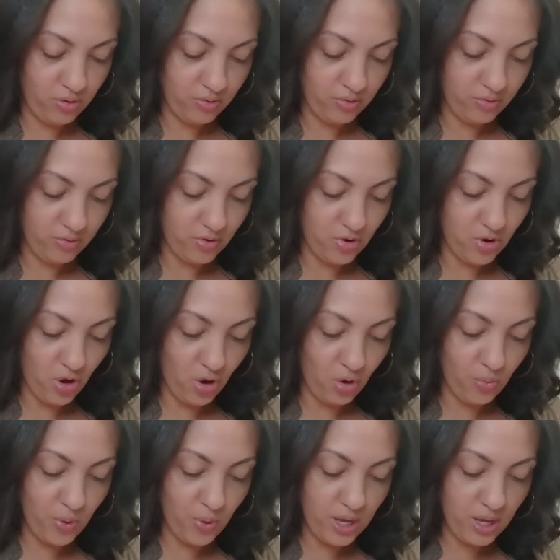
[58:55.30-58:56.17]

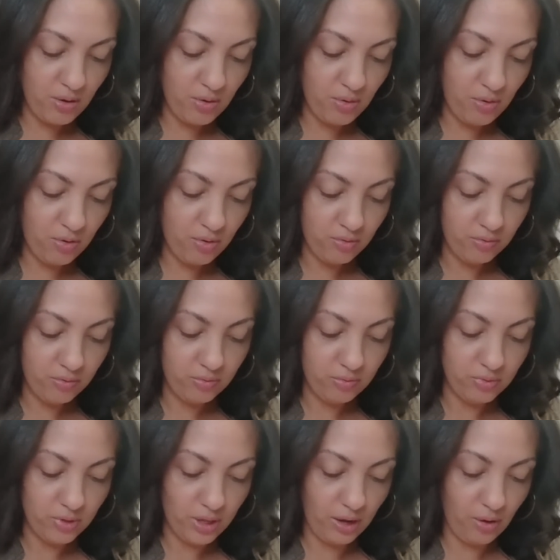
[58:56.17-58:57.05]
knowing
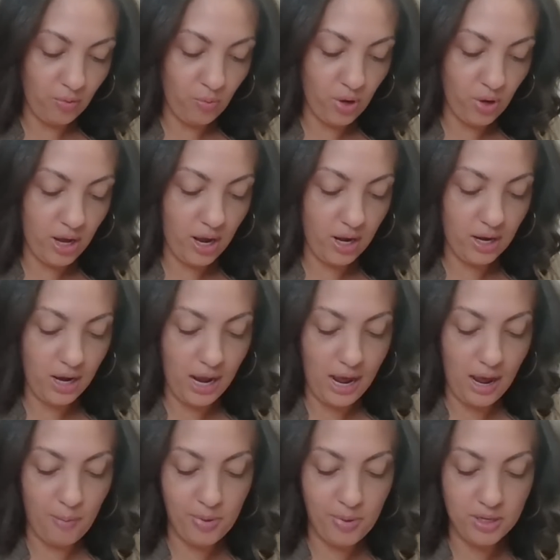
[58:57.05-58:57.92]
like what kind of
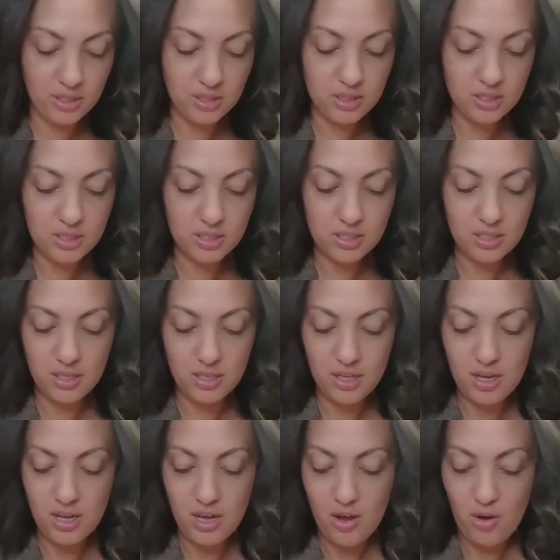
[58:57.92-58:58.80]
happens
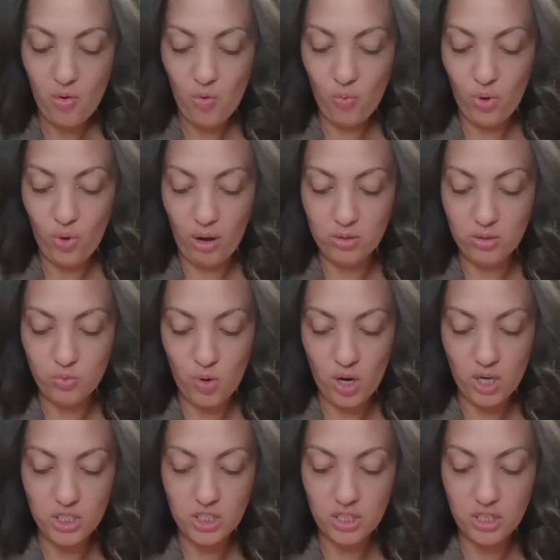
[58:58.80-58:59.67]
when I was
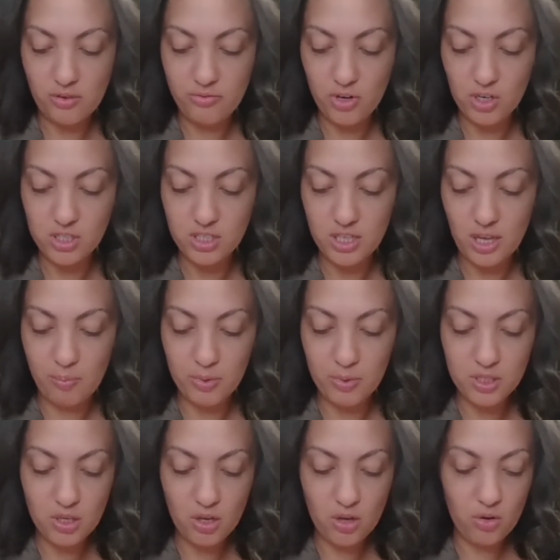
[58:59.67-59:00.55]
watching the first
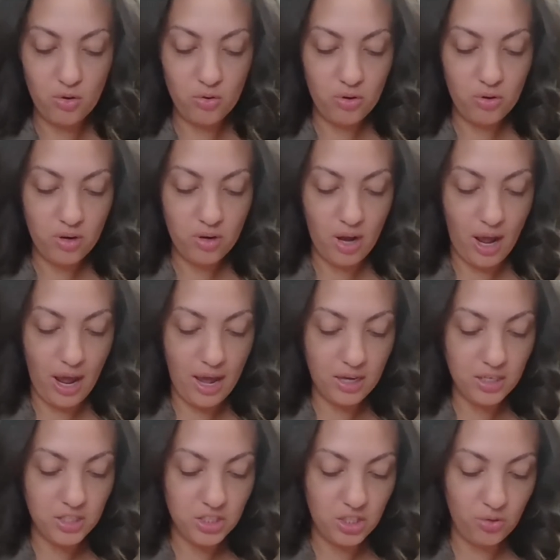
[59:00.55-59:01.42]
episode, I
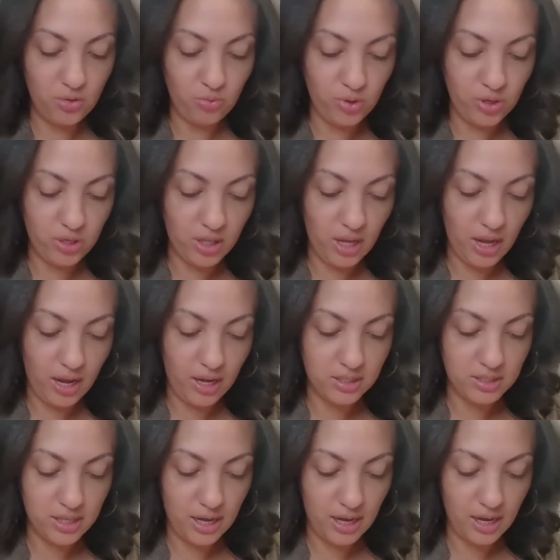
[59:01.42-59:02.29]
actually
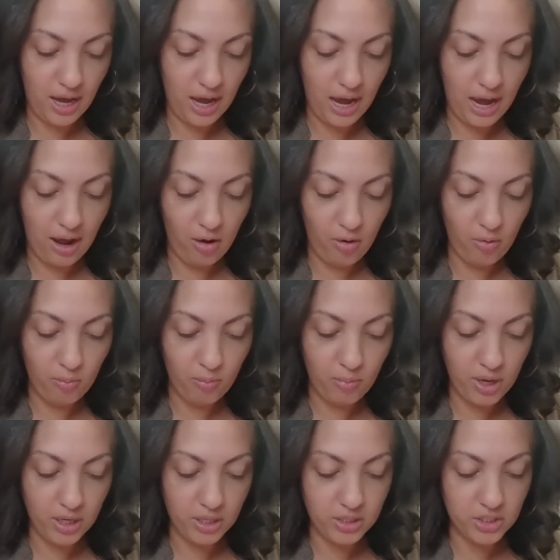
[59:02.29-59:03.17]
realized like how
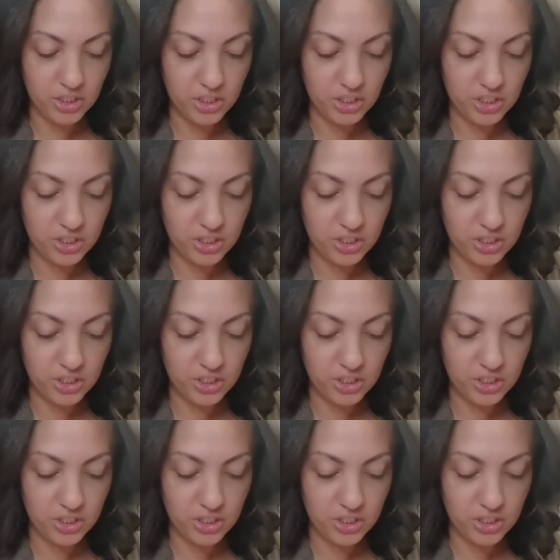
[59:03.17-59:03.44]
much